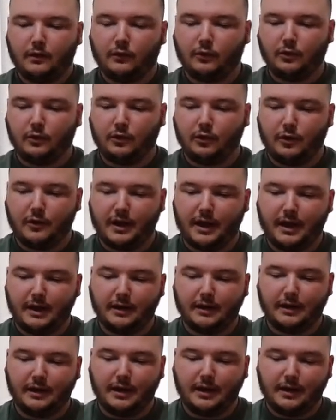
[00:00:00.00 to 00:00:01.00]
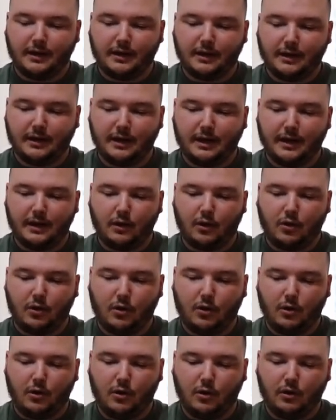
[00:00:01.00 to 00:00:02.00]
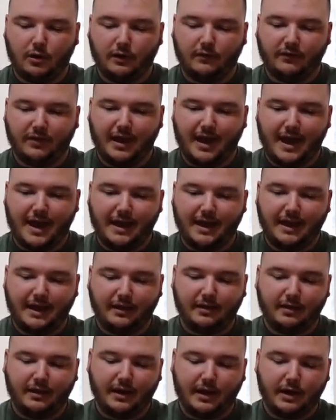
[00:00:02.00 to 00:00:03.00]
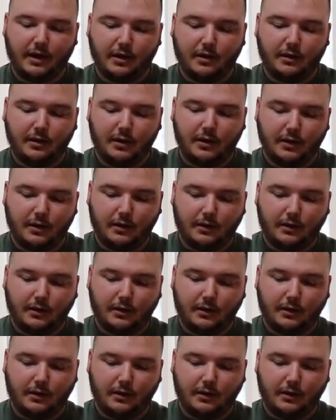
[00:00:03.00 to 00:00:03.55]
So we'll go ahead and get all of that in there.